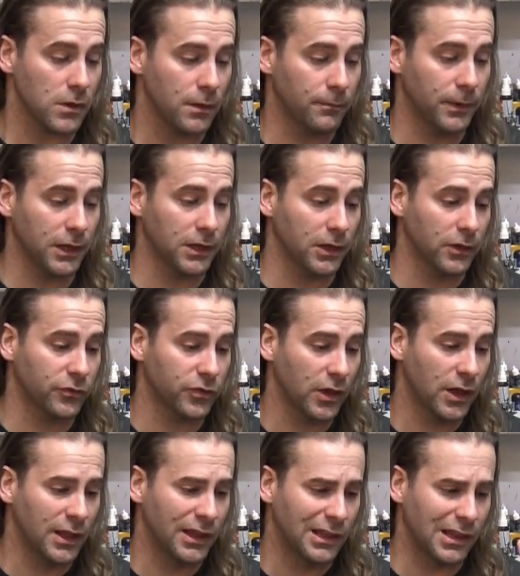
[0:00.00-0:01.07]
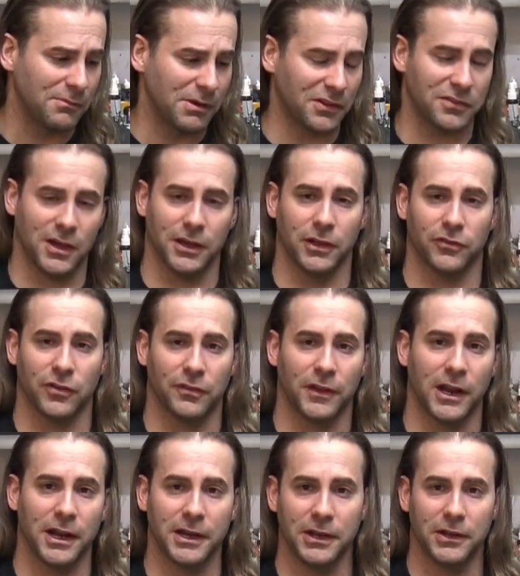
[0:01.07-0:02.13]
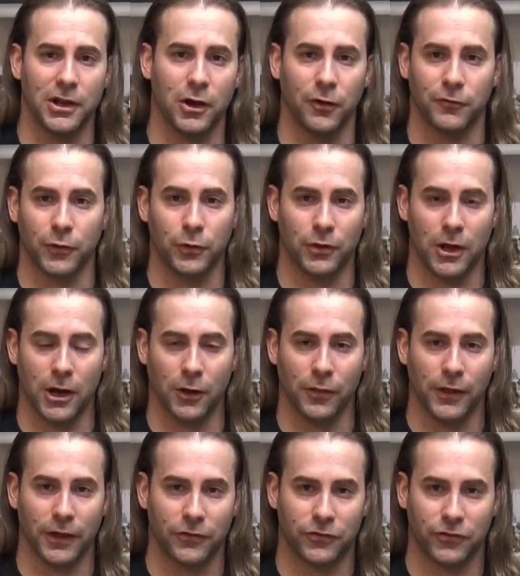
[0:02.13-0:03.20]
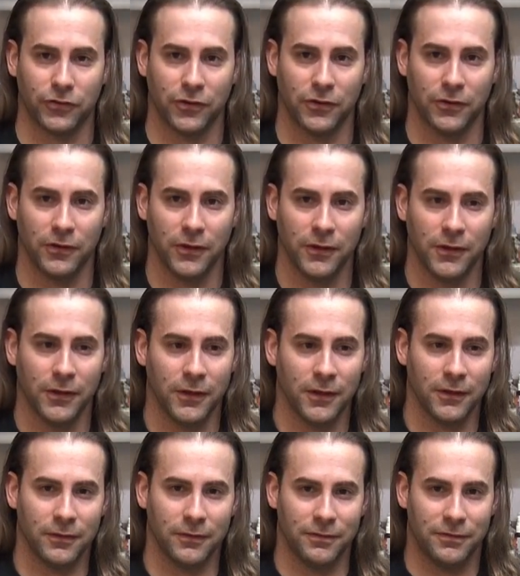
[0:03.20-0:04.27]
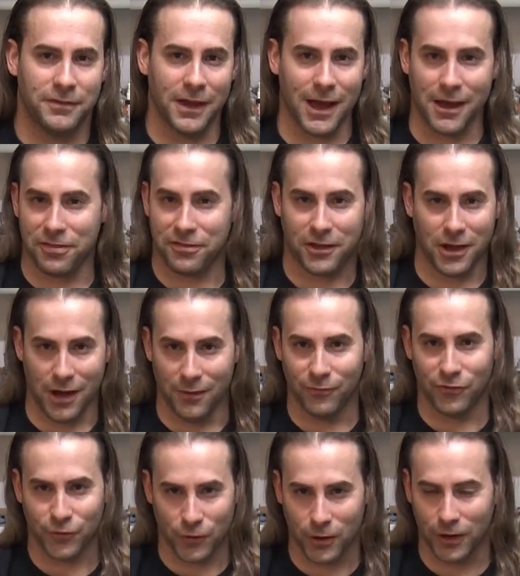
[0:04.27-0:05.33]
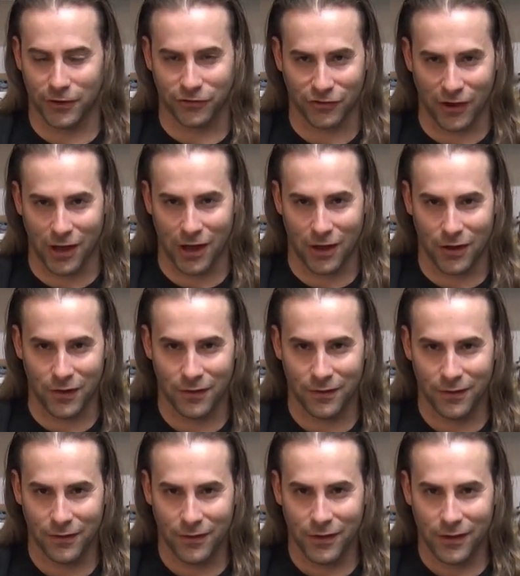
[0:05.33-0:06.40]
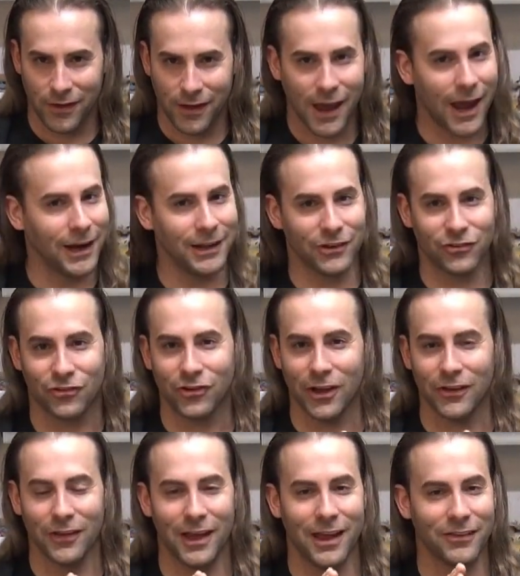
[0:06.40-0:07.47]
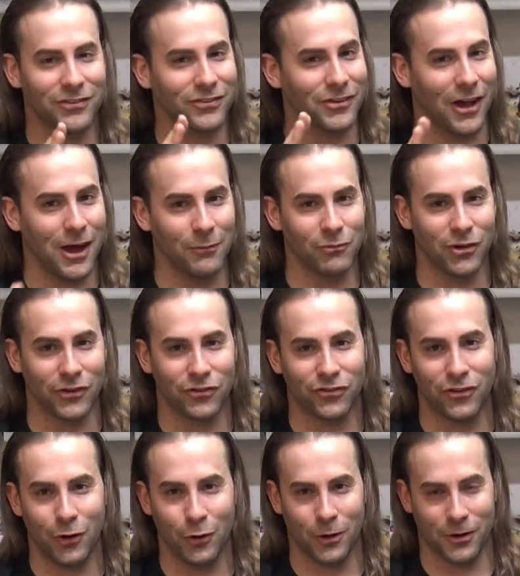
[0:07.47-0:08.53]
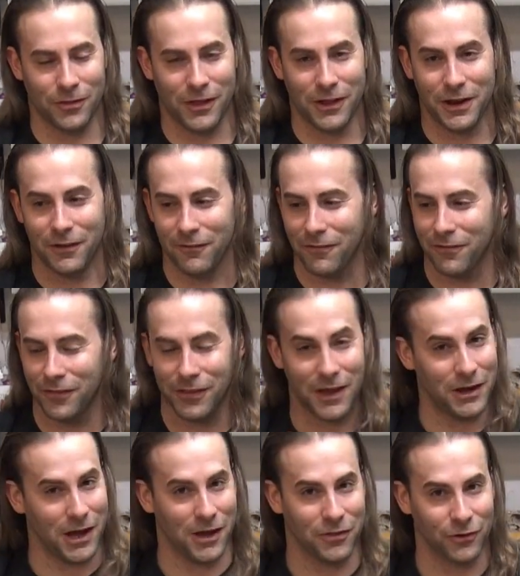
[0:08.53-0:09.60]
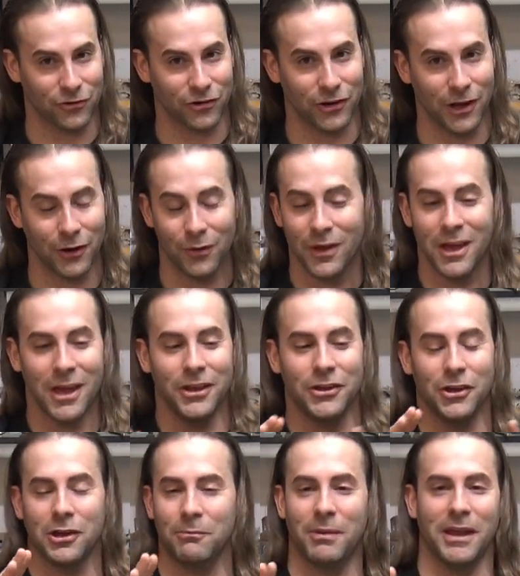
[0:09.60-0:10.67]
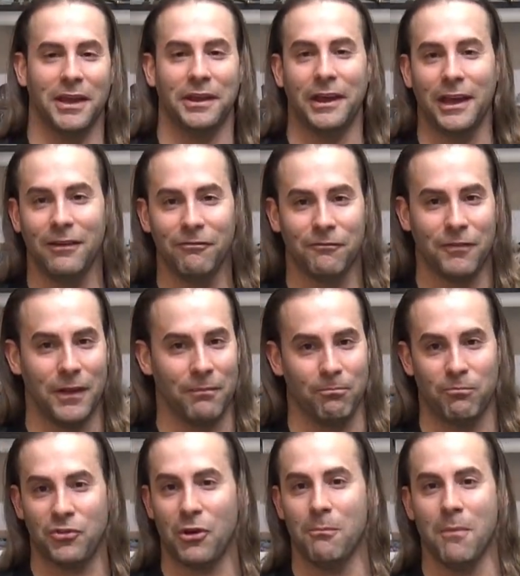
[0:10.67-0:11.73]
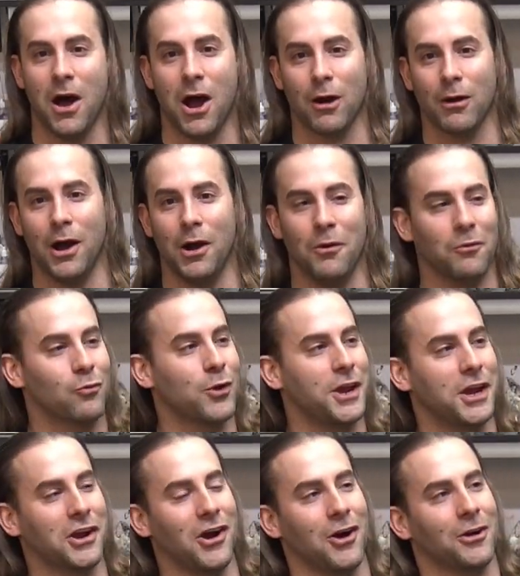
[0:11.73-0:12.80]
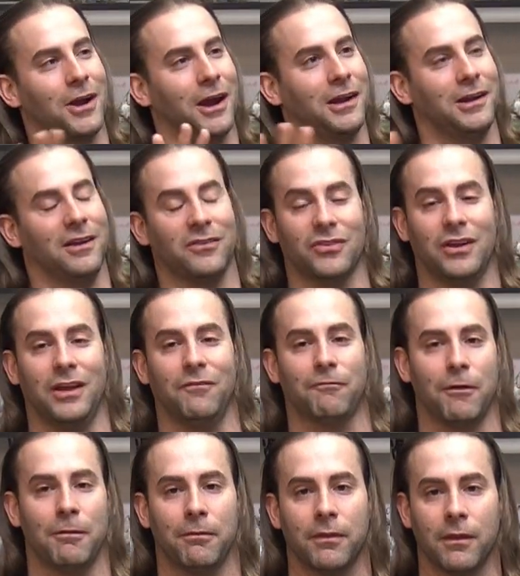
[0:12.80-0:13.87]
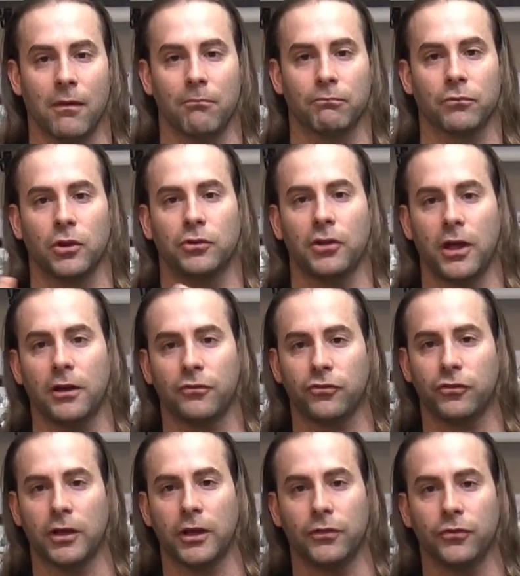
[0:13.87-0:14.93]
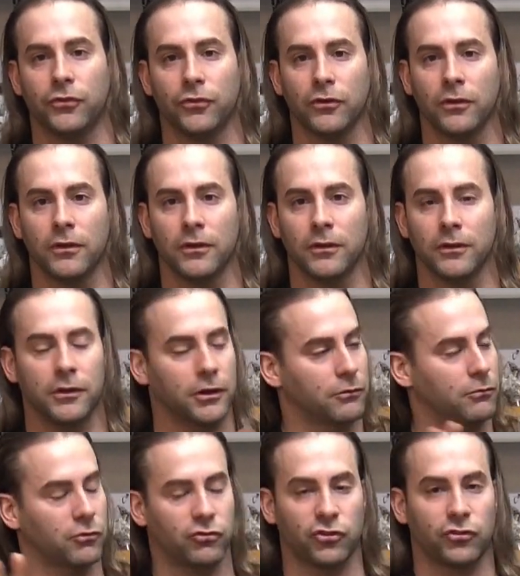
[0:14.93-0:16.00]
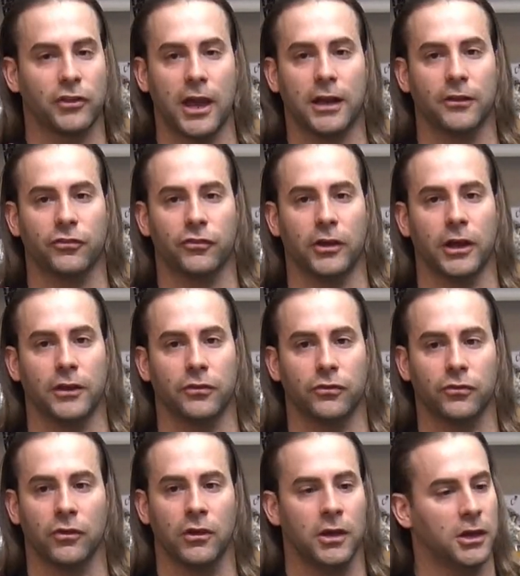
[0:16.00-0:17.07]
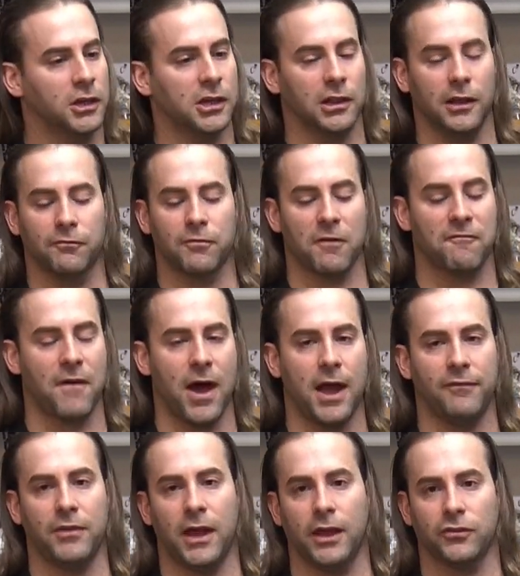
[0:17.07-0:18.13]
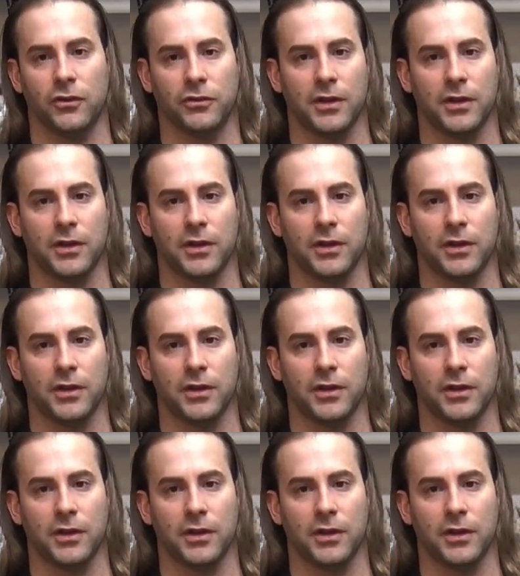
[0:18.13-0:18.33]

Because, let me tell you something, I didn't know if you know this. Death comes for us all. And some just sooner than others, you know. You could be an infant tomorrow, reincarnated as an infant, and you're dead of SIDS. You're just dead of SIDS. You lived for 5 days and